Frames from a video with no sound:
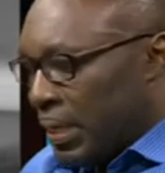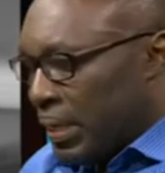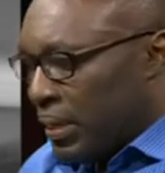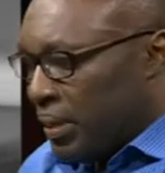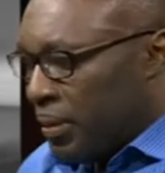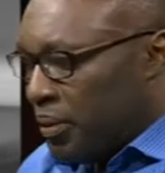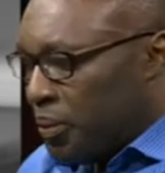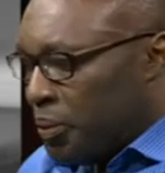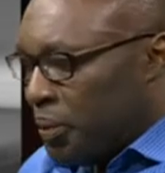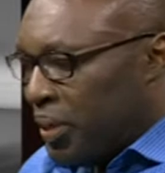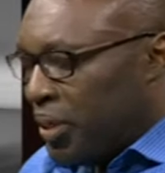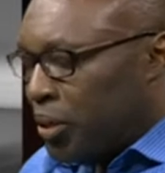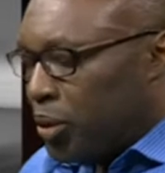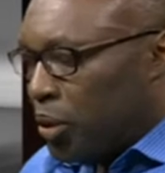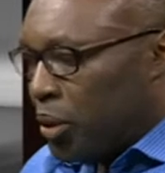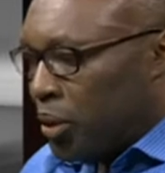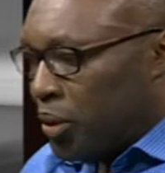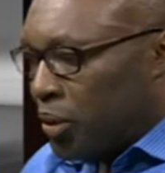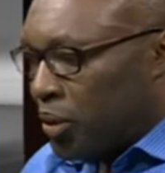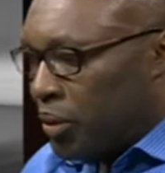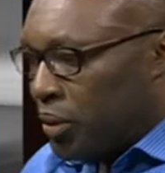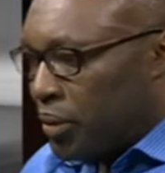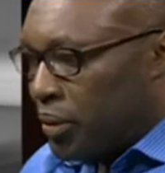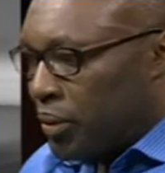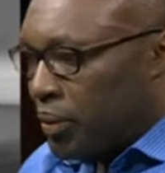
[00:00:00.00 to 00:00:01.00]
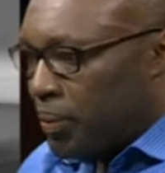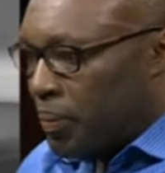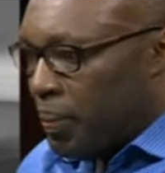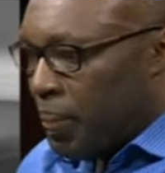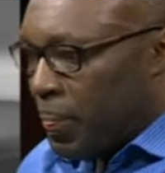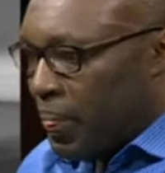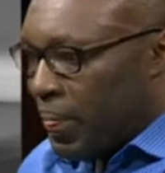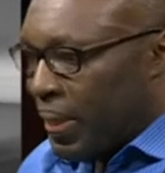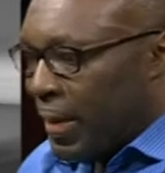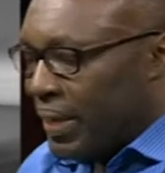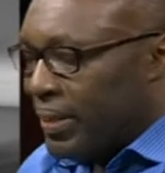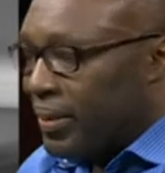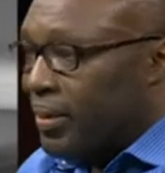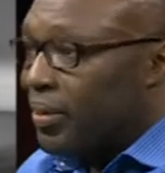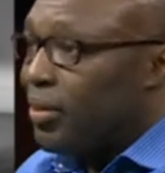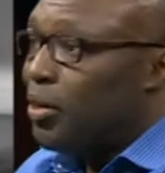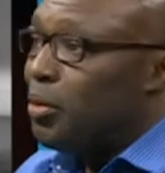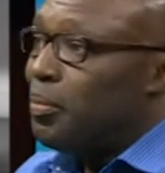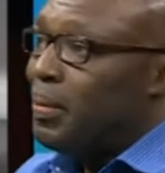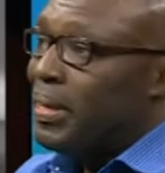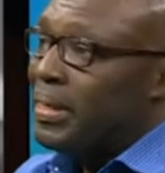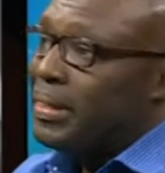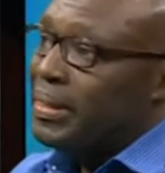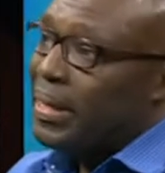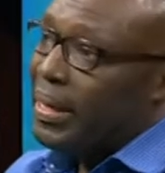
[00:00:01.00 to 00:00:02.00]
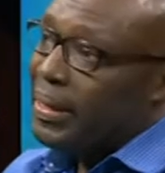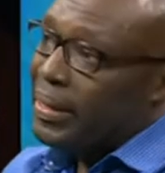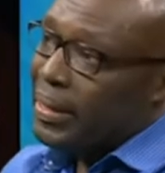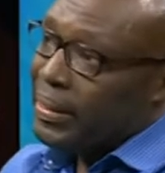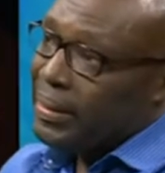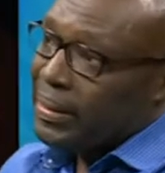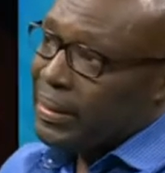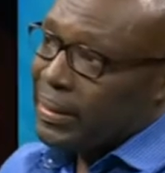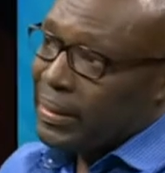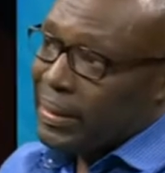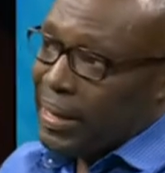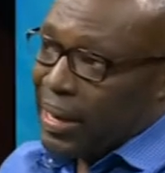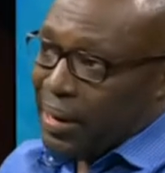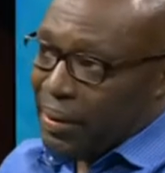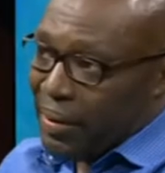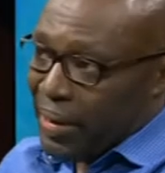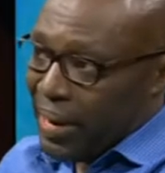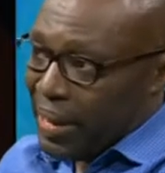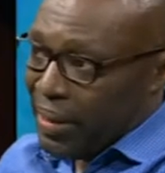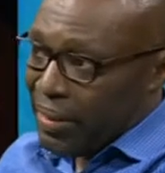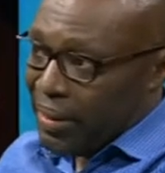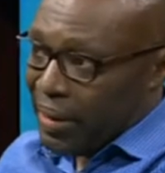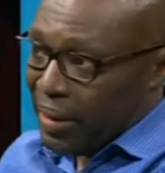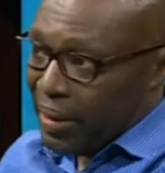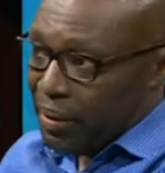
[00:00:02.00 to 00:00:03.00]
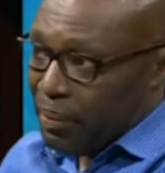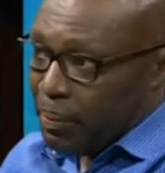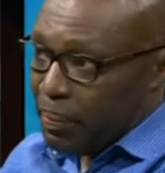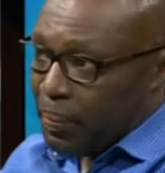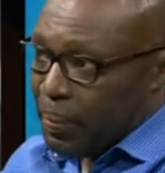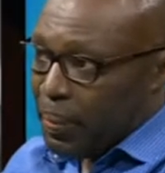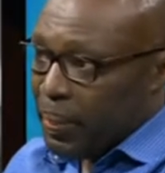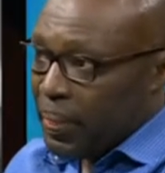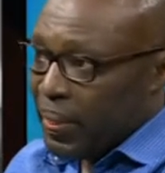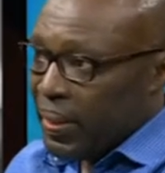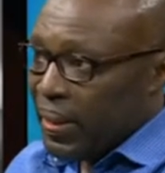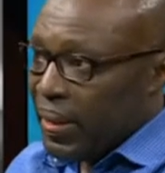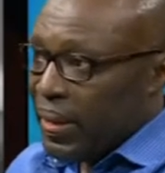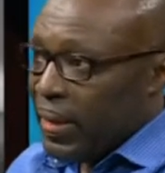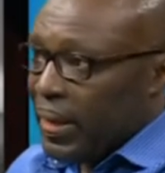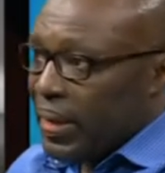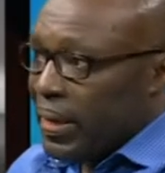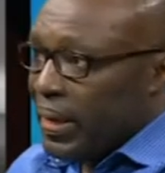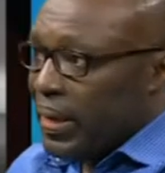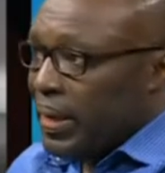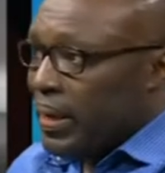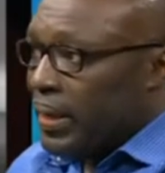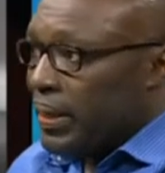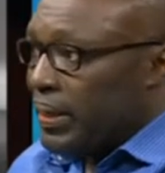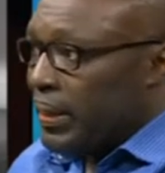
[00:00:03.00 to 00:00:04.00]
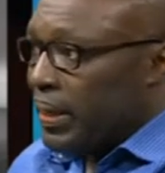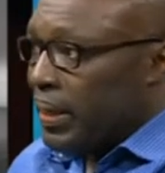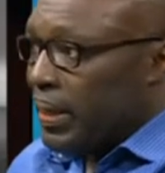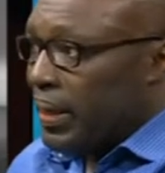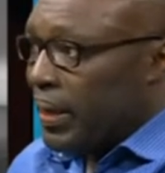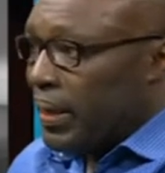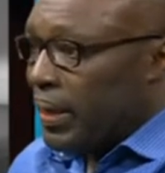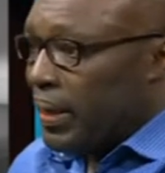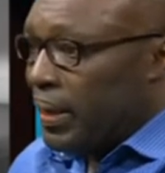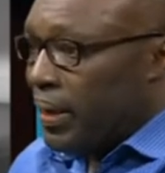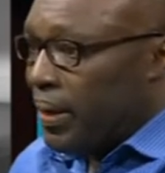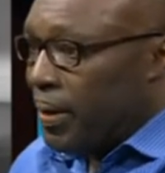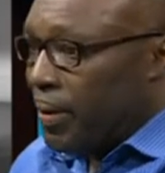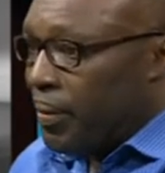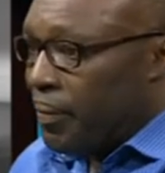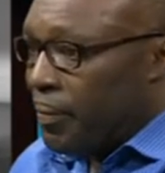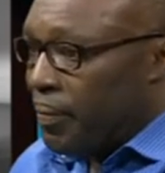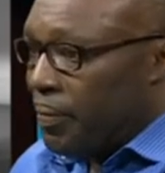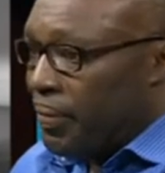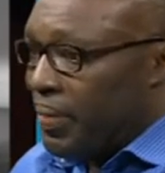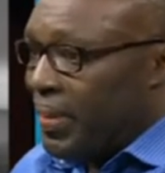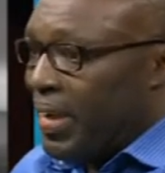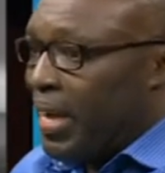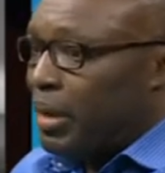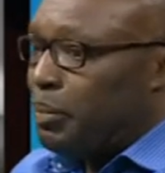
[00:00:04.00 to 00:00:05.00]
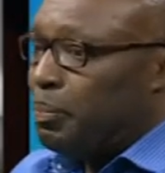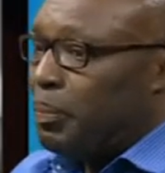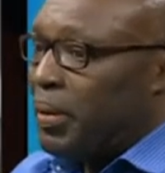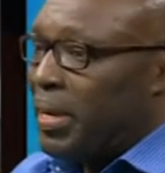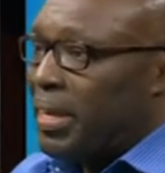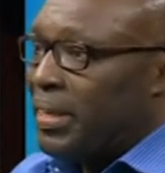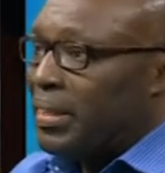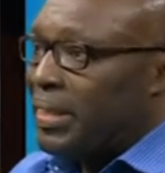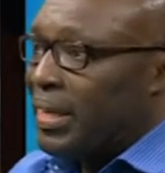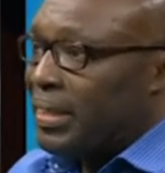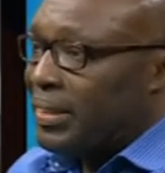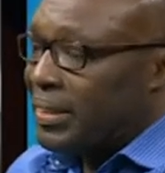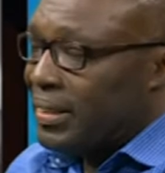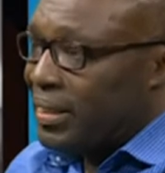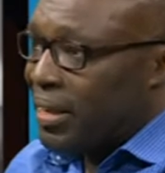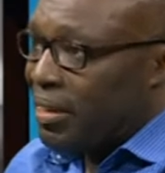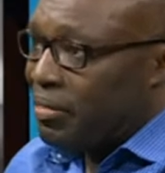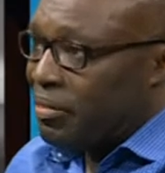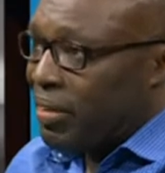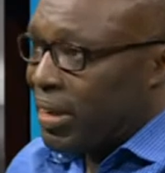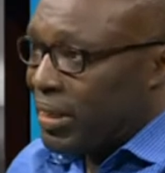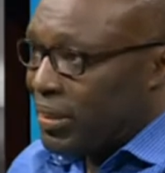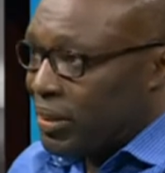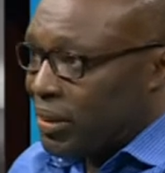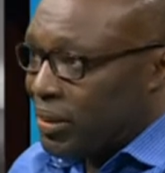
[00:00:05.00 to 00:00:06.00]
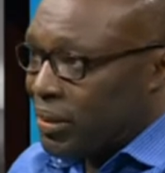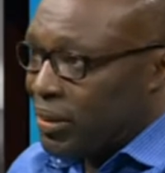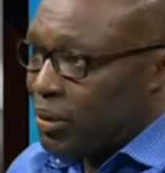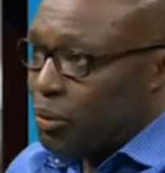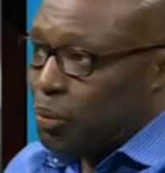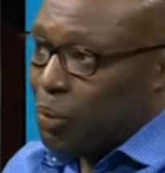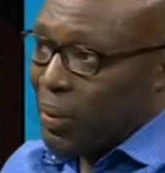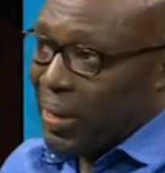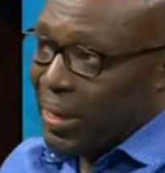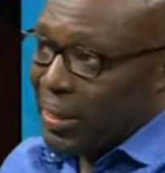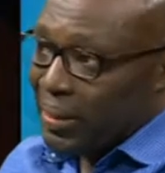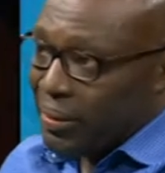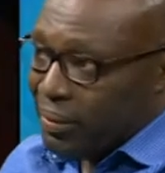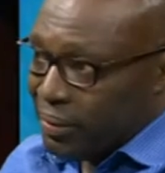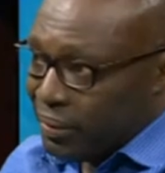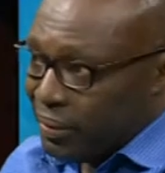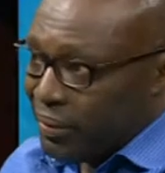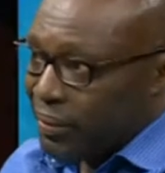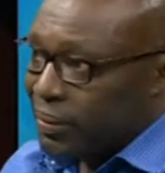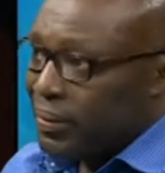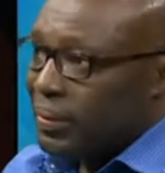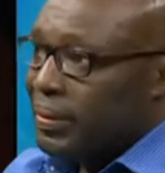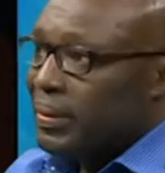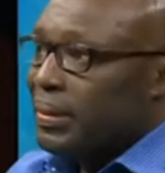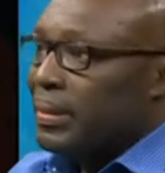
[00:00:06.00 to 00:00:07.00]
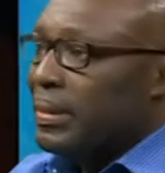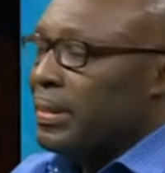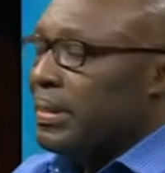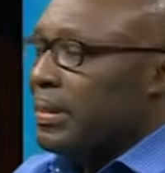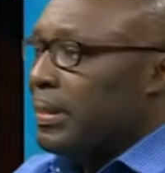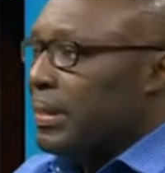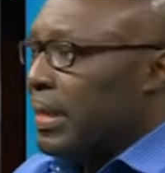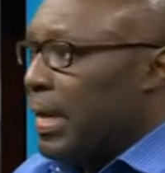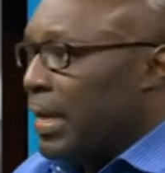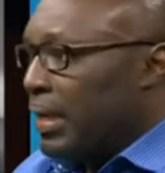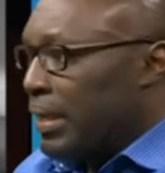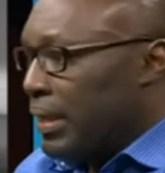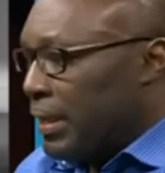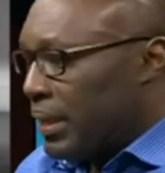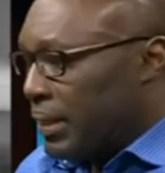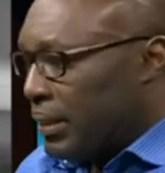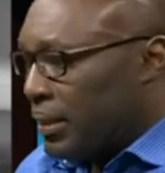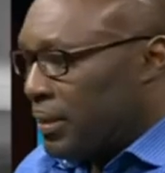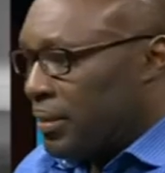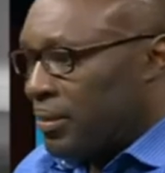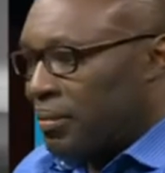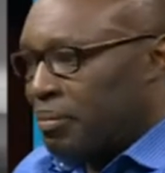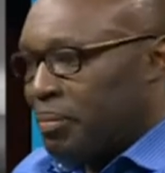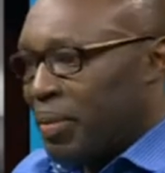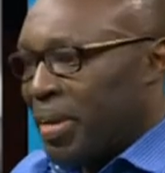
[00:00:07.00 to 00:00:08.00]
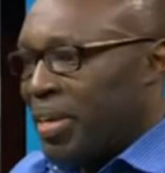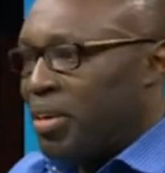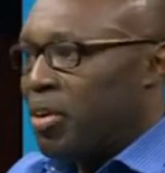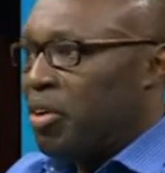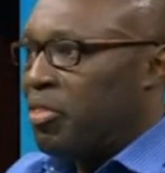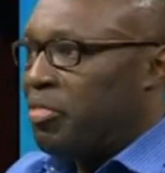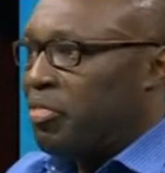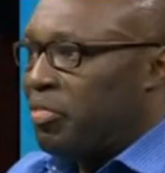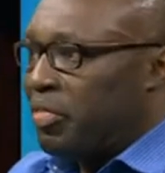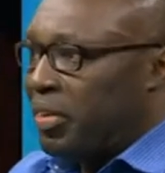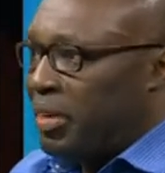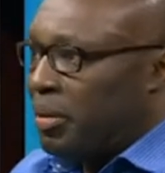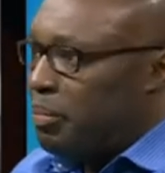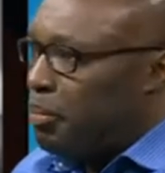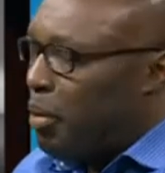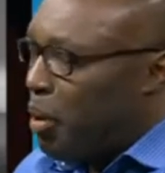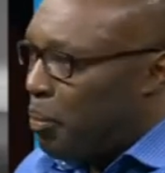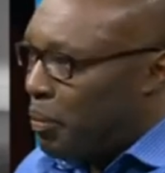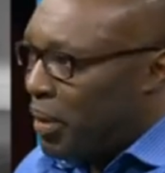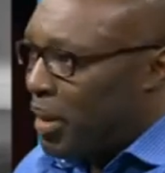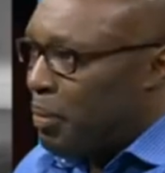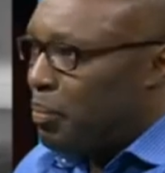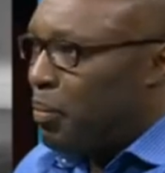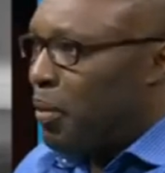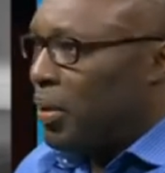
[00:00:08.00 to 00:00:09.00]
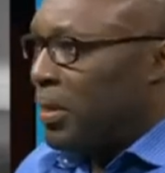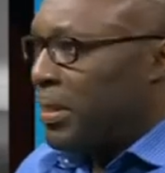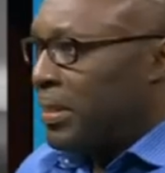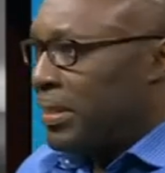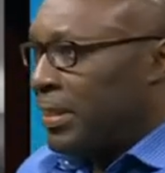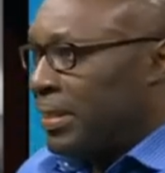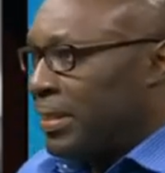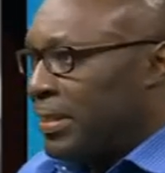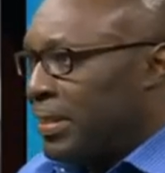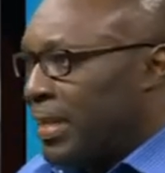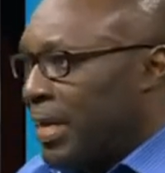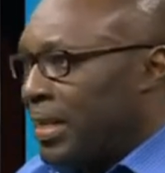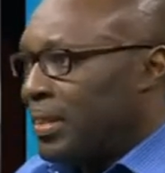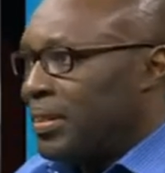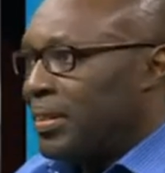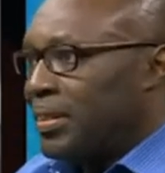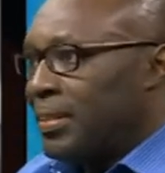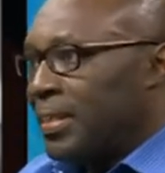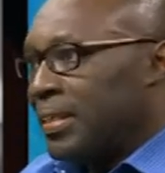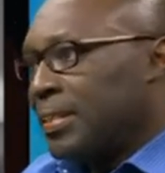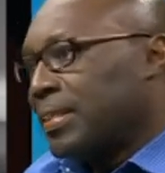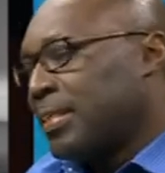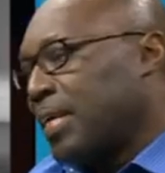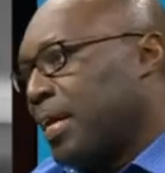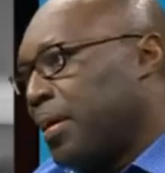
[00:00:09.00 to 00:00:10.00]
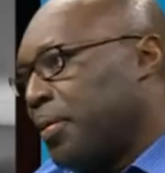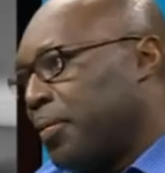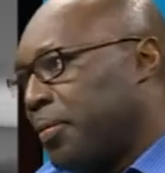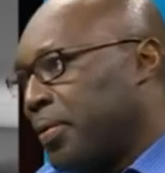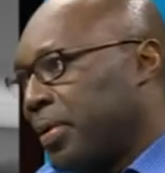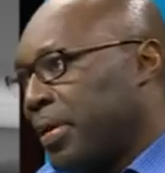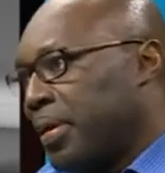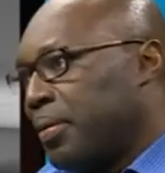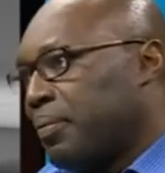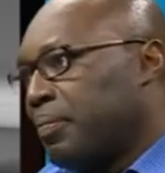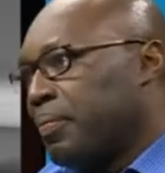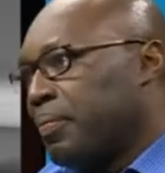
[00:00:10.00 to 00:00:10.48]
we thought that Nkrumah started his career there. That place has served us well. At least many of the public policies that this country